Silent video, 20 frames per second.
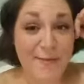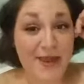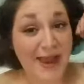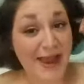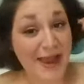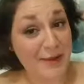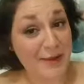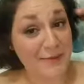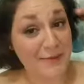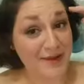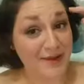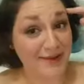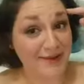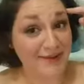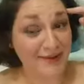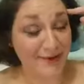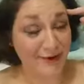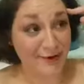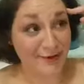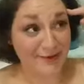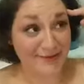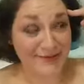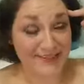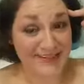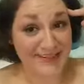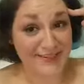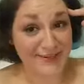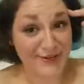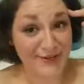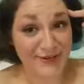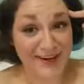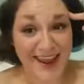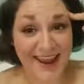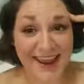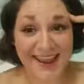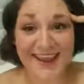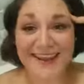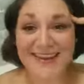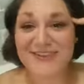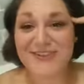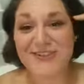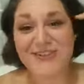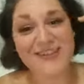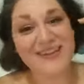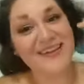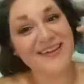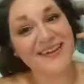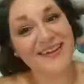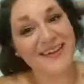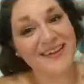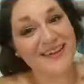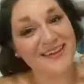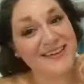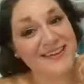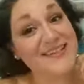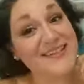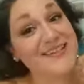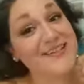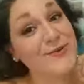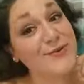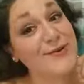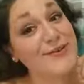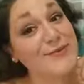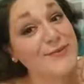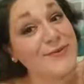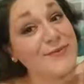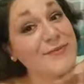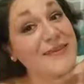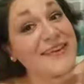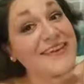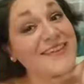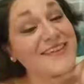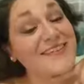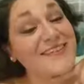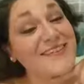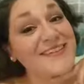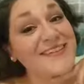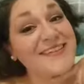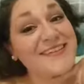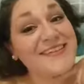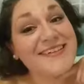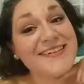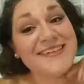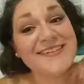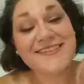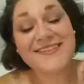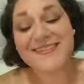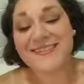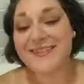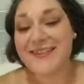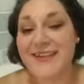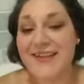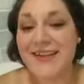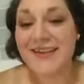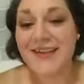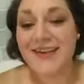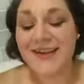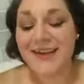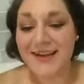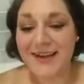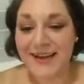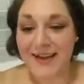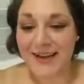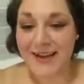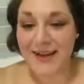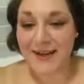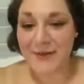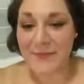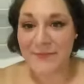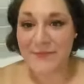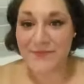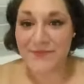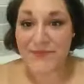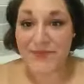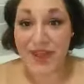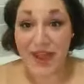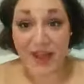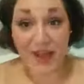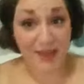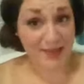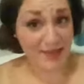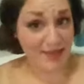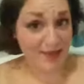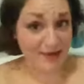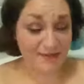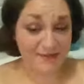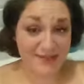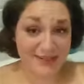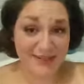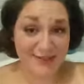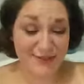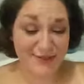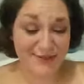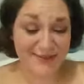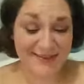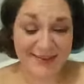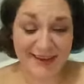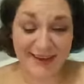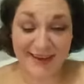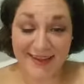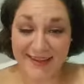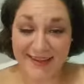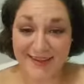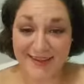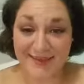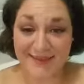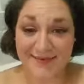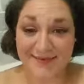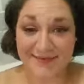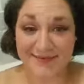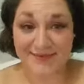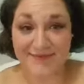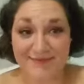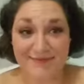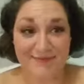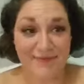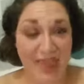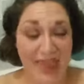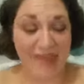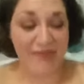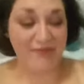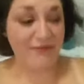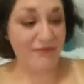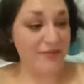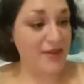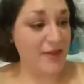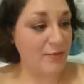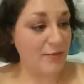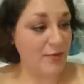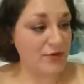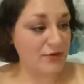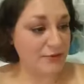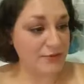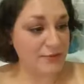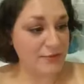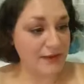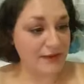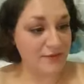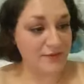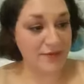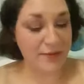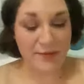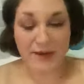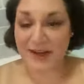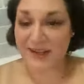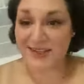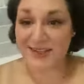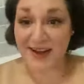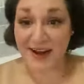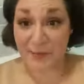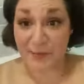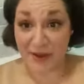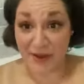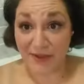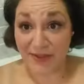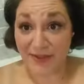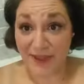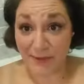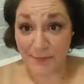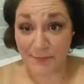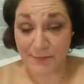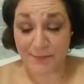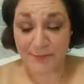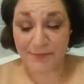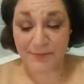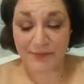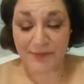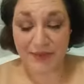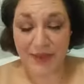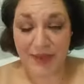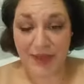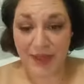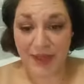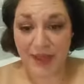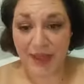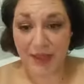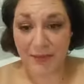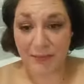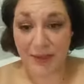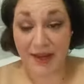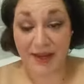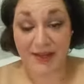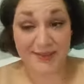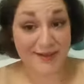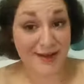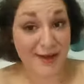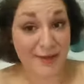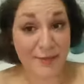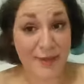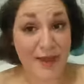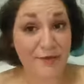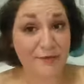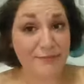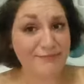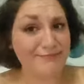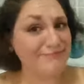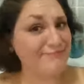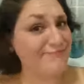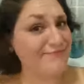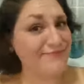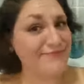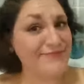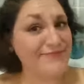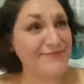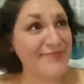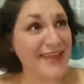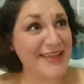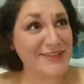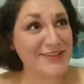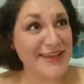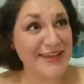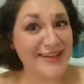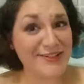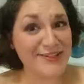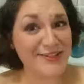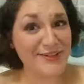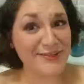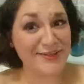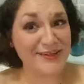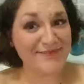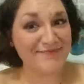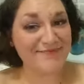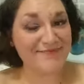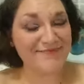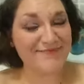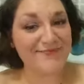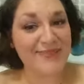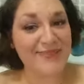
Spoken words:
I'm a daughter of a teacher, and she disagrees with me on that. I love teachers. I have the utmost respect for them, and it's not about them. And it's not about educating children.